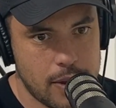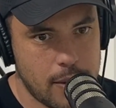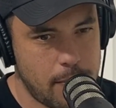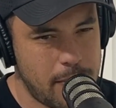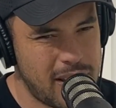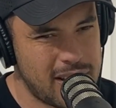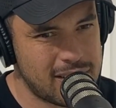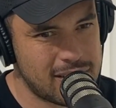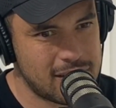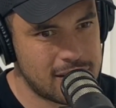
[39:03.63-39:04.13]

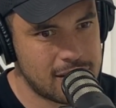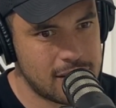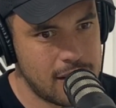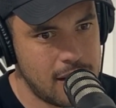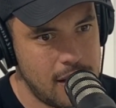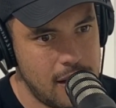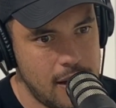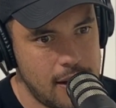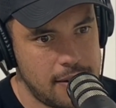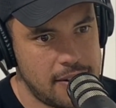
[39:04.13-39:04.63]
Probably the
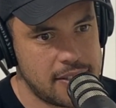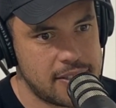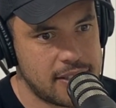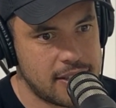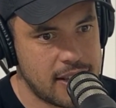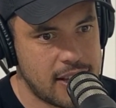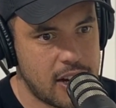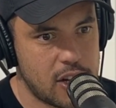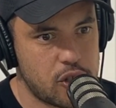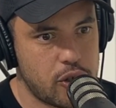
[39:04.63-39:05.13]
best
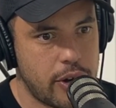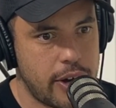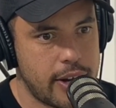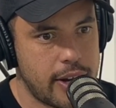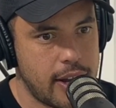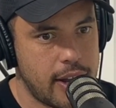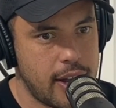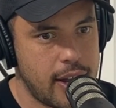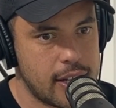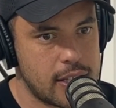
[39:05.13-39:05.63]
lesson that I
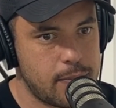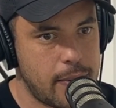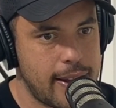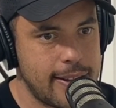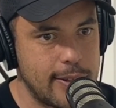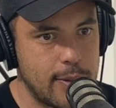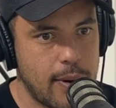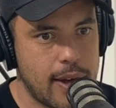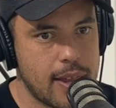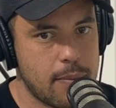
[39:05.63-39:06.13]
try to
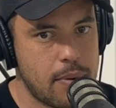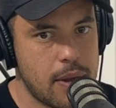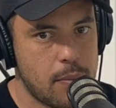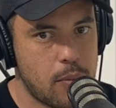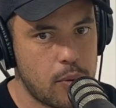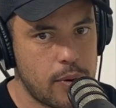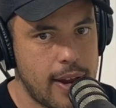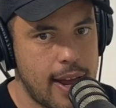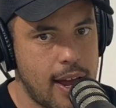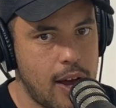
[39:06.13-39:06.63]
explain to
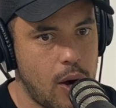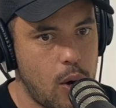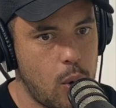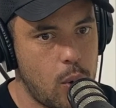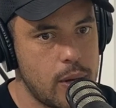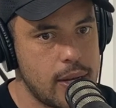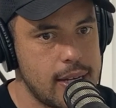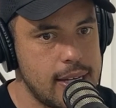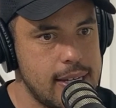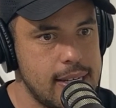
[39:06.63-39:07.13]
other people
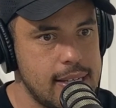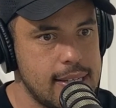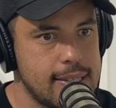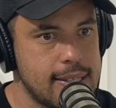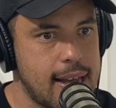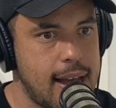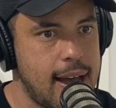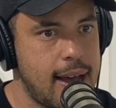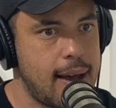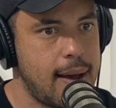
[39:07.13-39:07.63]
now
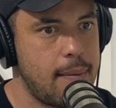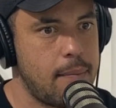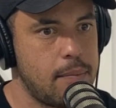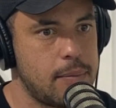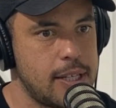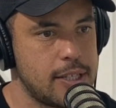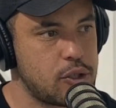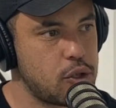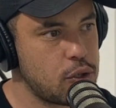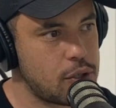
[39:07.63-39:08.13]
is
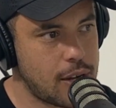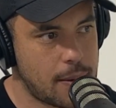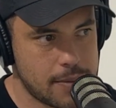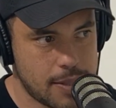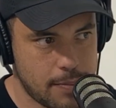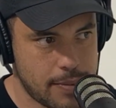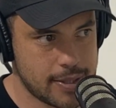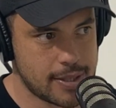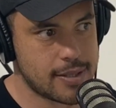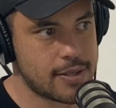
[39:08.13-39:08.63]
um, there's two
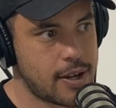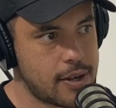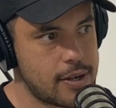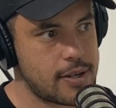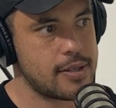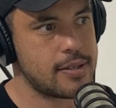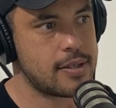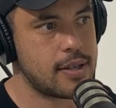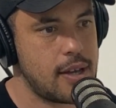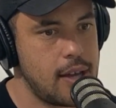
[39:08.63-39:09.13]
types of
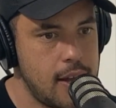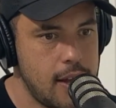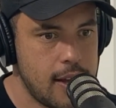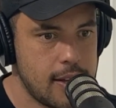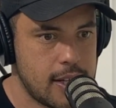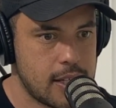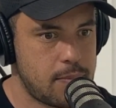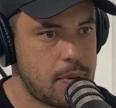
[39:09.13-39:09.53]
business owners.